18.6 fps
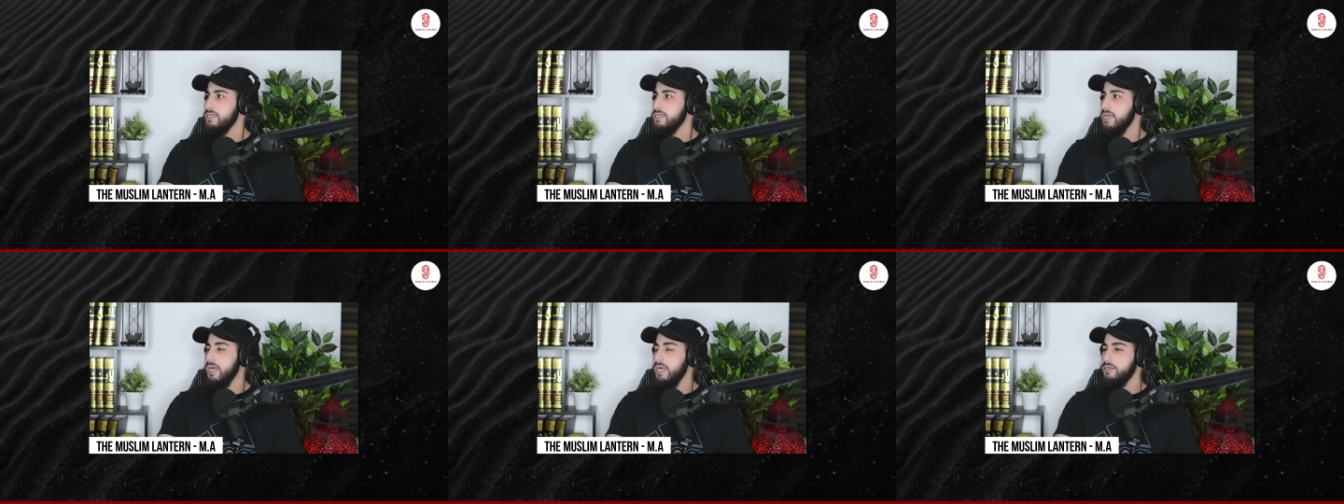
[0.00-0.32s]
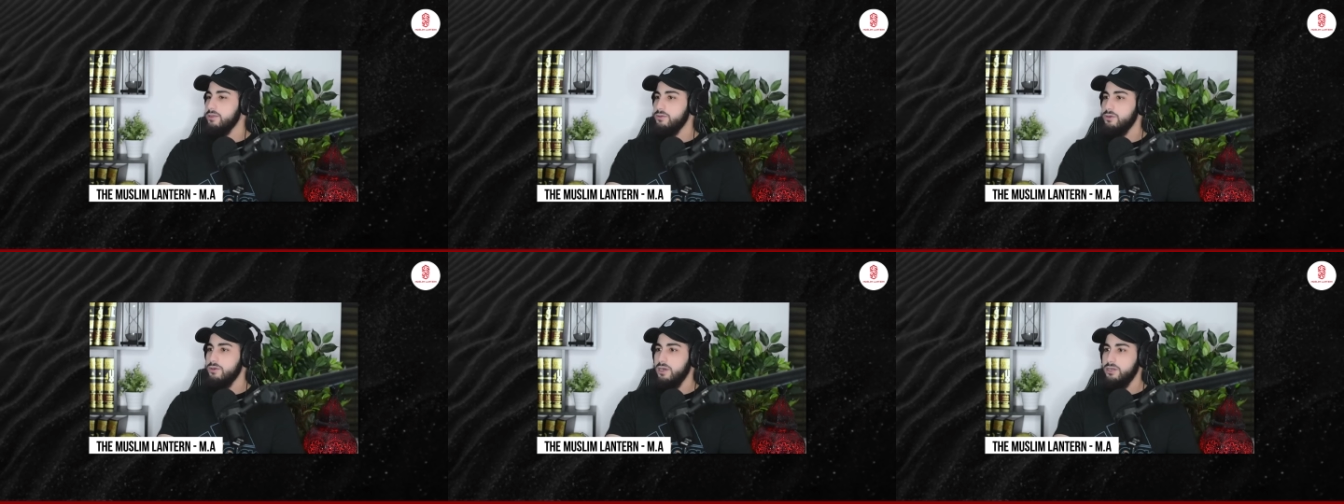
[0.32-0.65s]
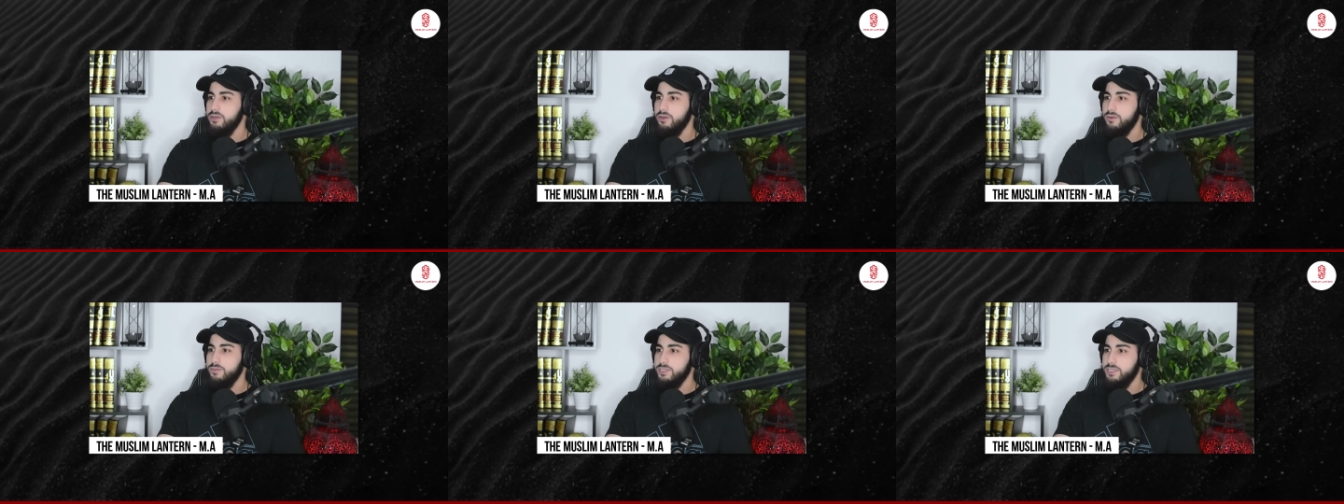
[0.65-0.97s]
I don't know. Are you
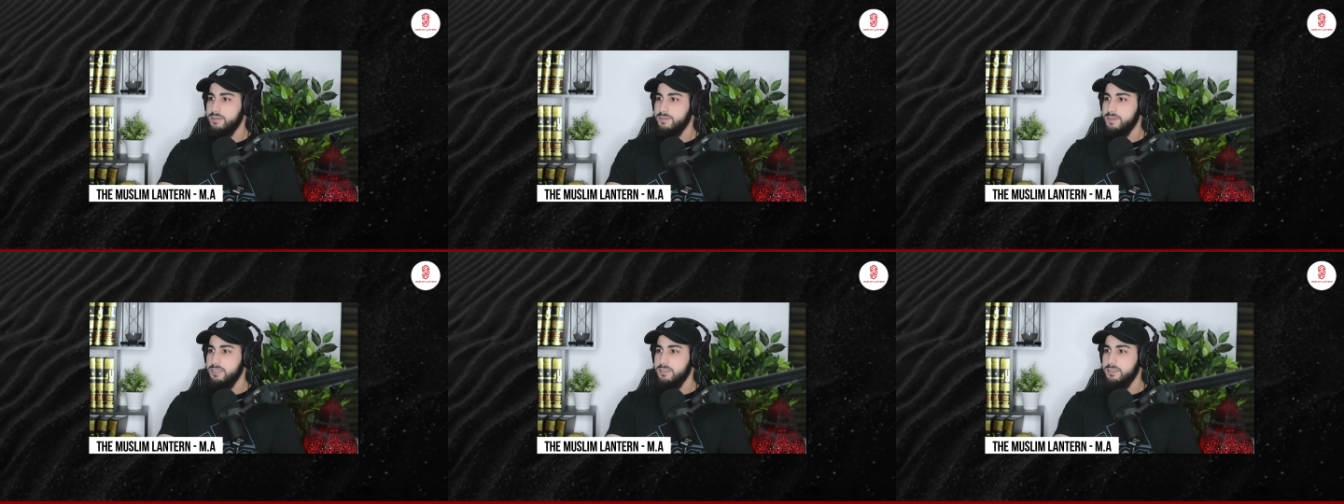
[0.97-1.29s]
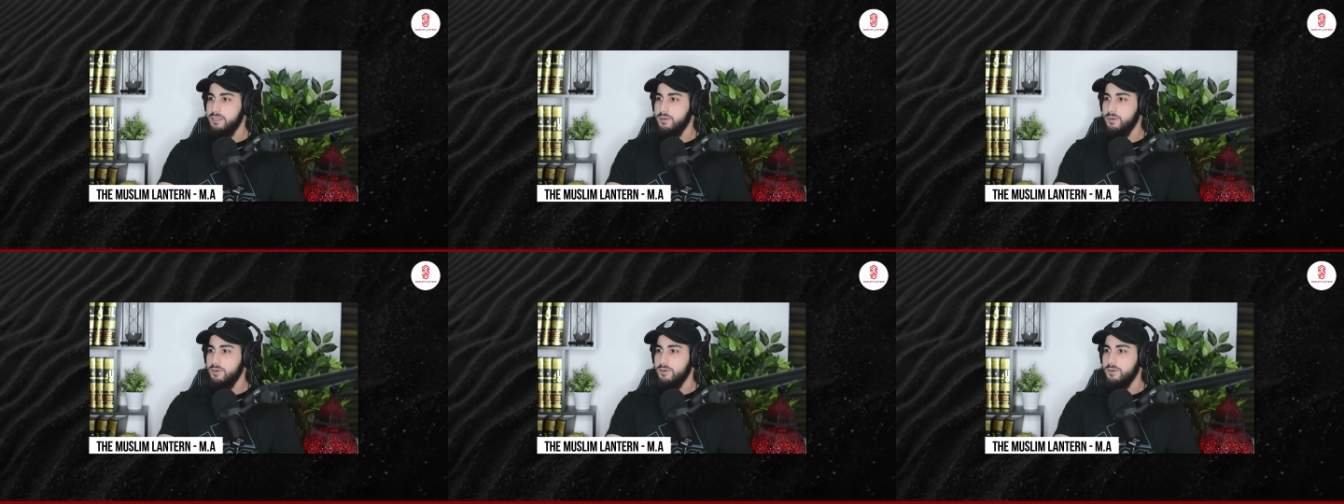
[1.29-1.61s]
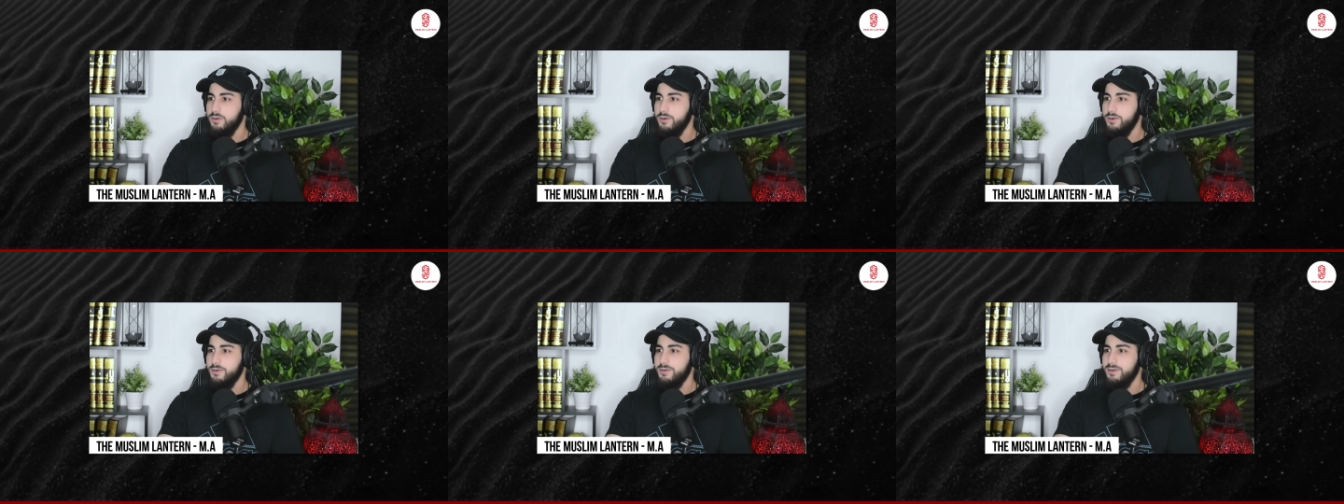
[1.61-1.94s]
a Muslim sister or,
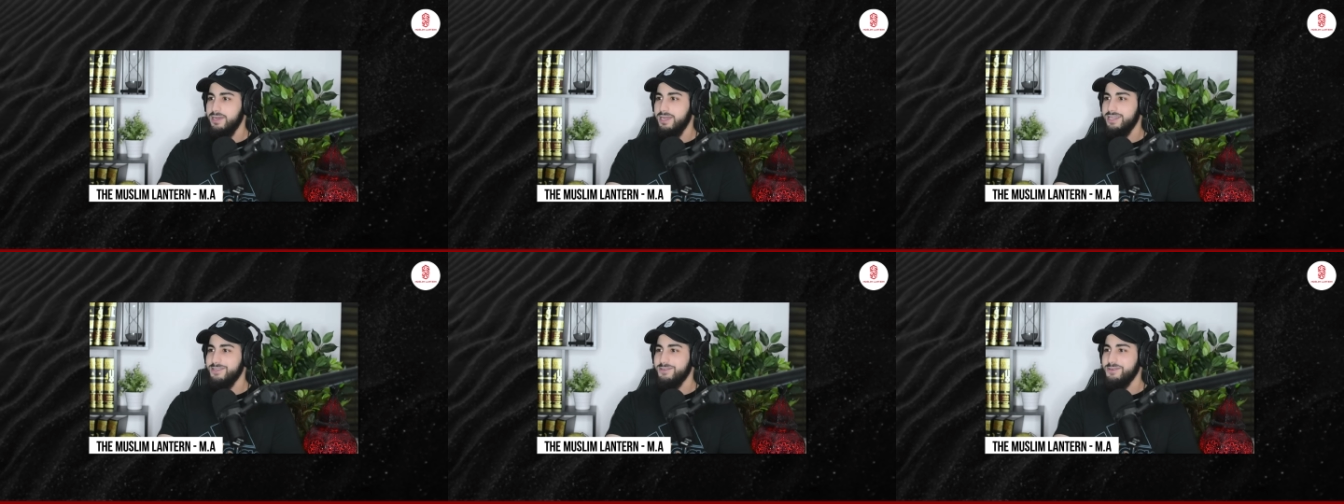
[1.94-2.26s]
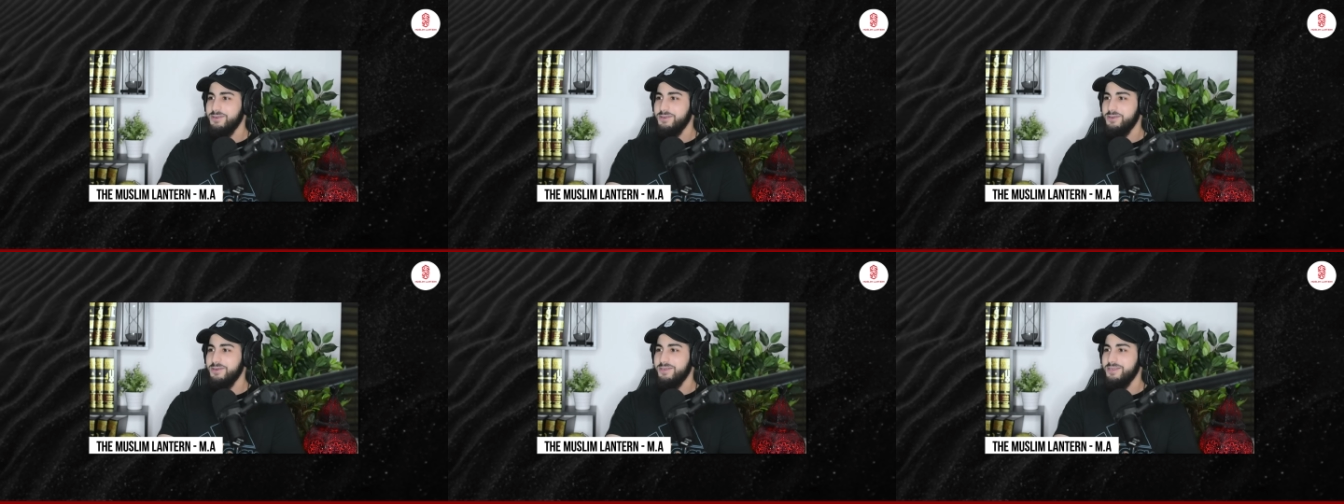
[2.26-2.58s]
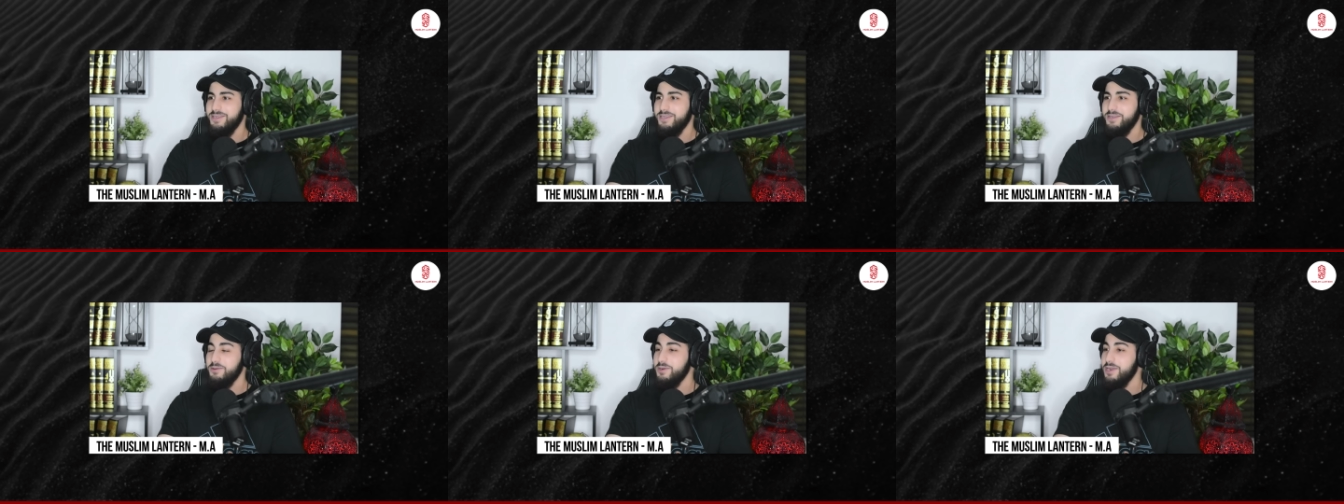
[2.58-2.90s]
or I don't know?
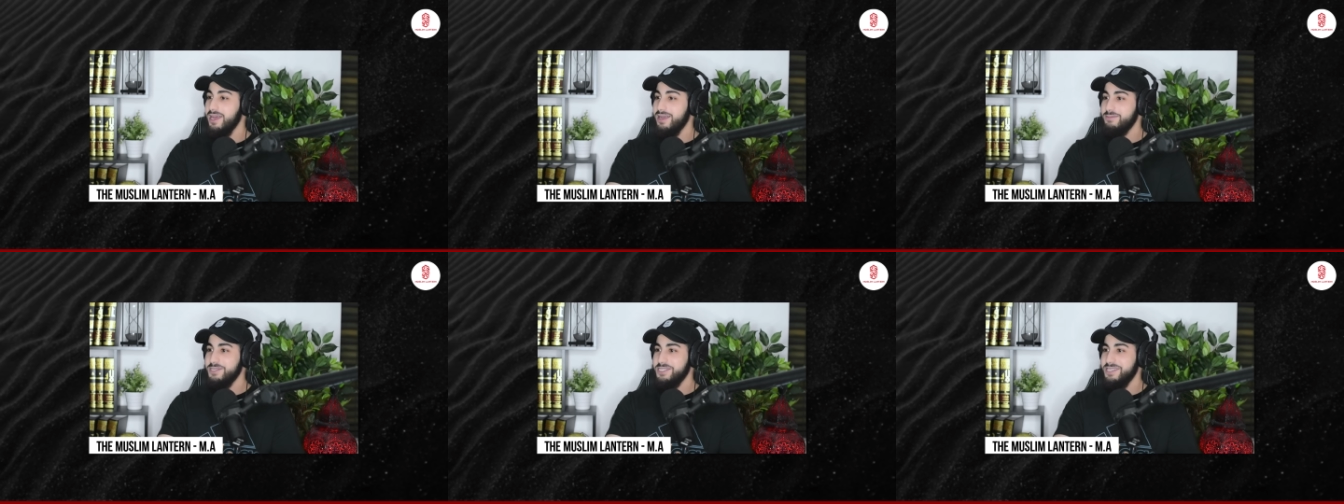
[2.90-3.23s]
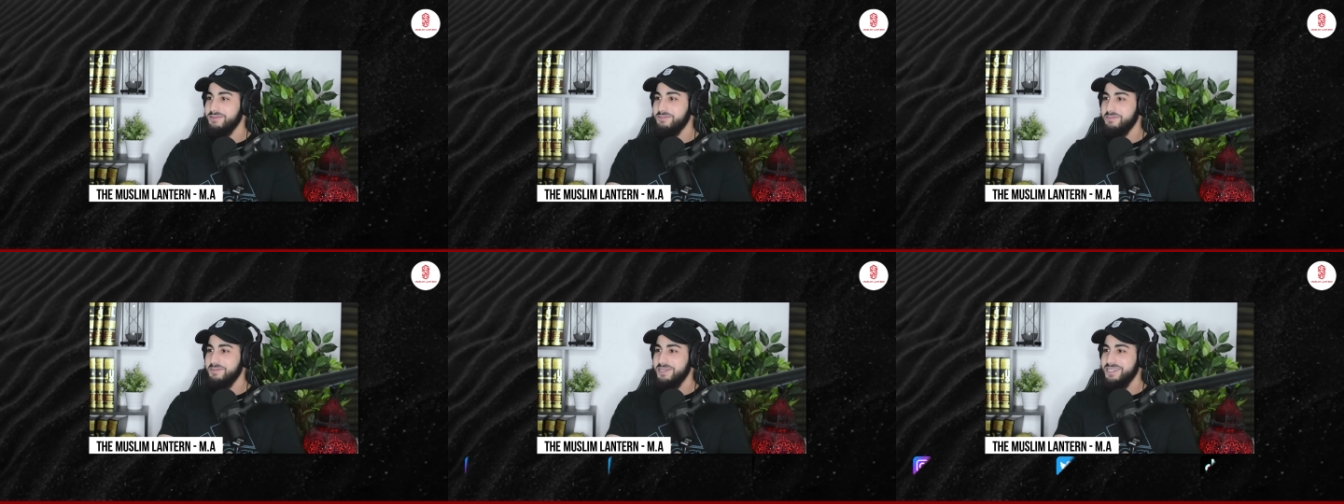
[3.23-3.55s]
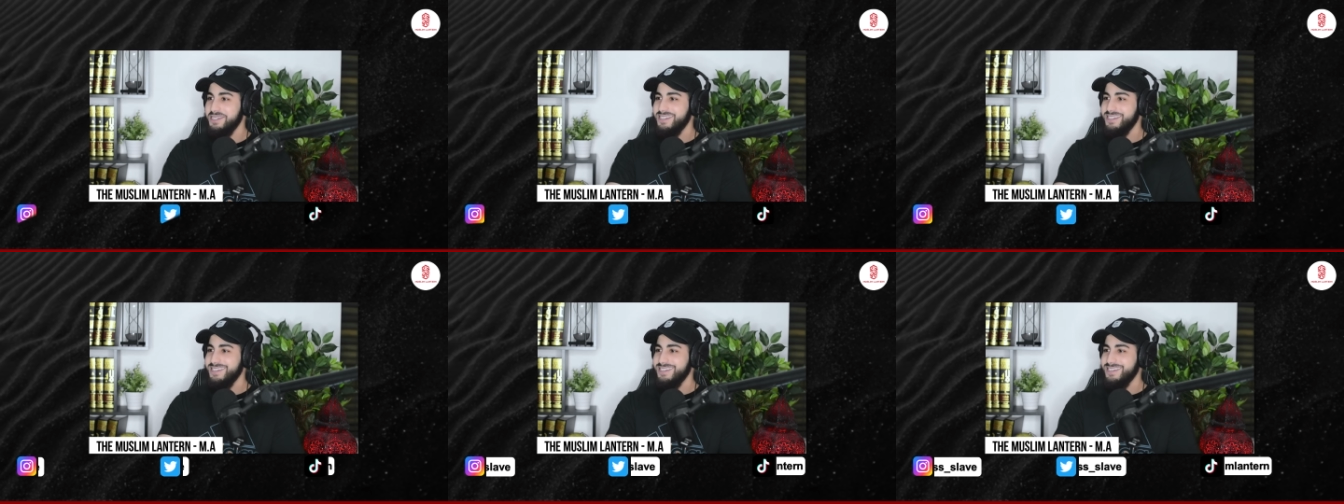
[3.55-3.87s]
You're not Muslim,
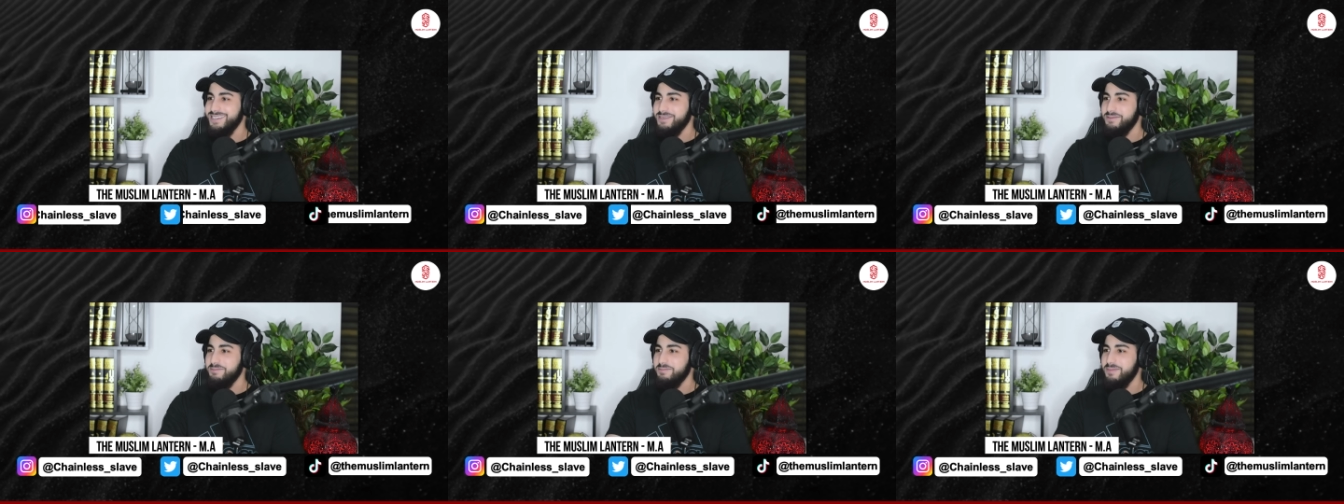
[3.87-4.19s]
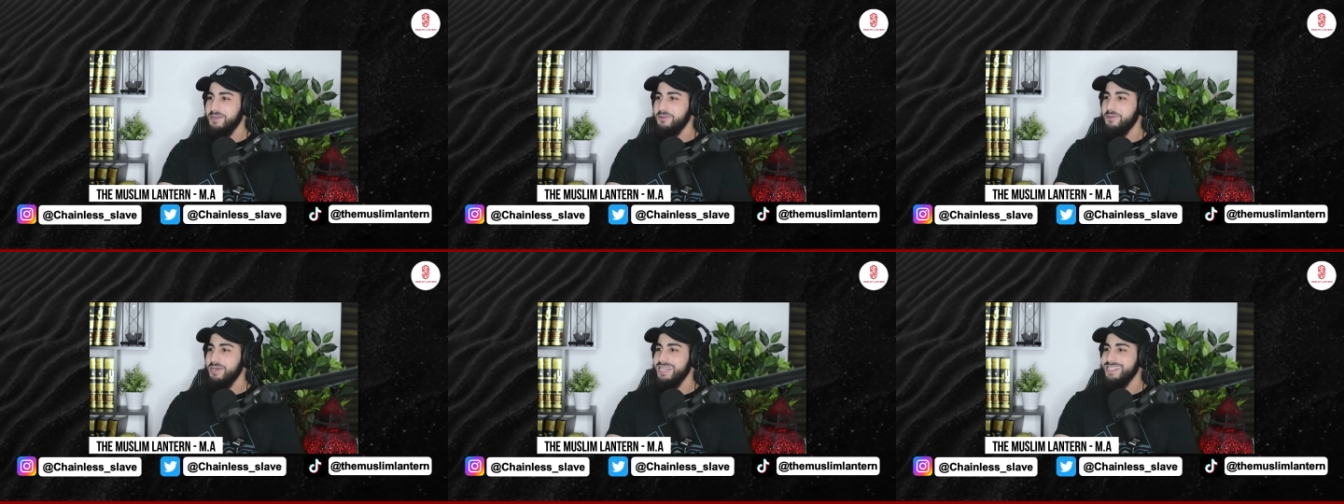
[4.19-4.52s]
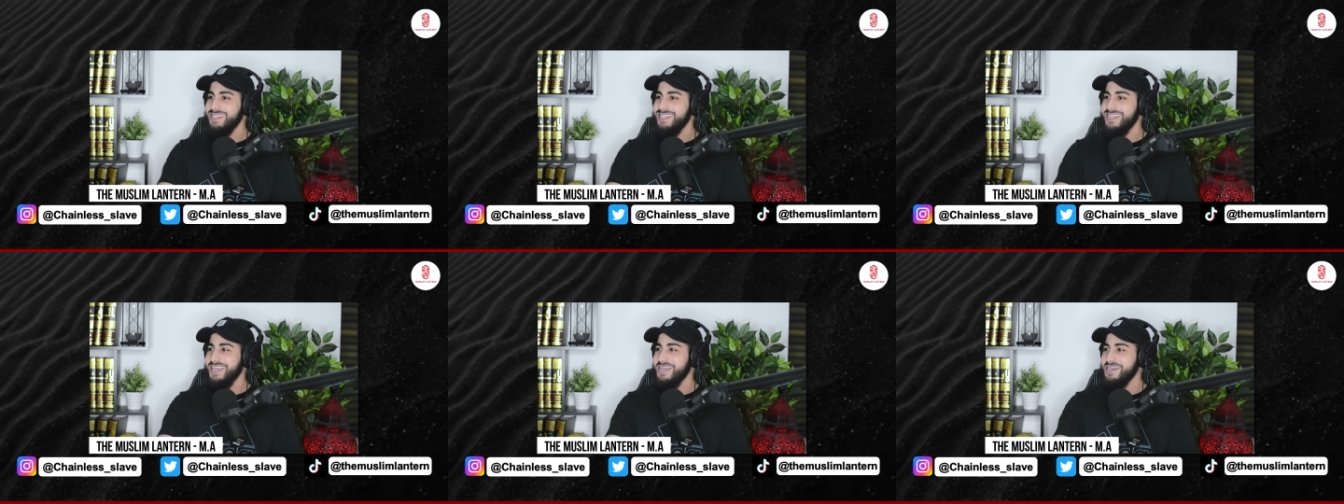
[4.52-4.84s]
but you wear the
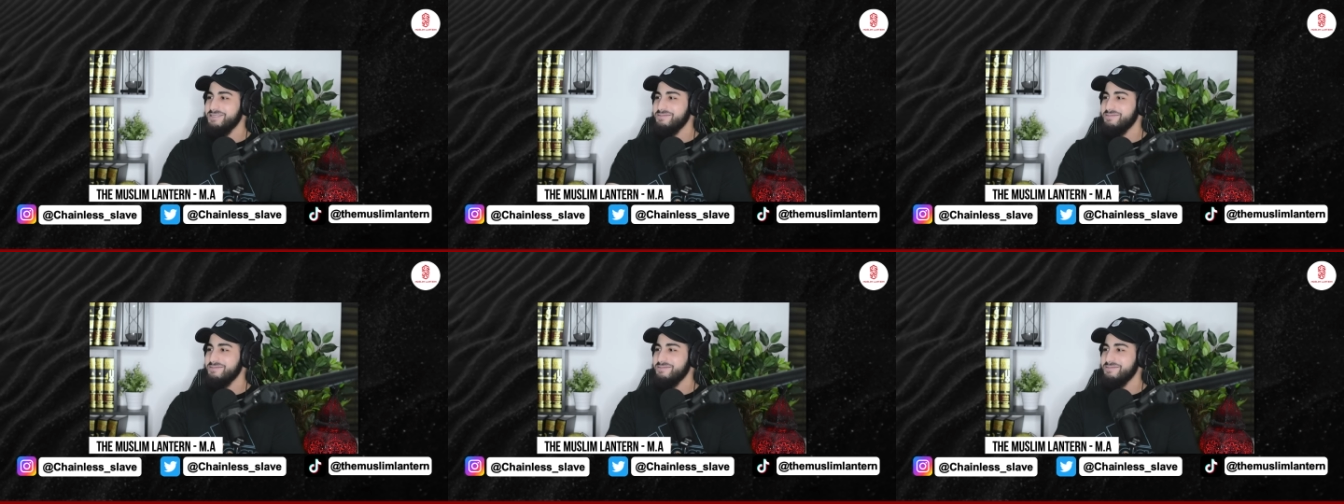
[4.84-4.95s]
niqab.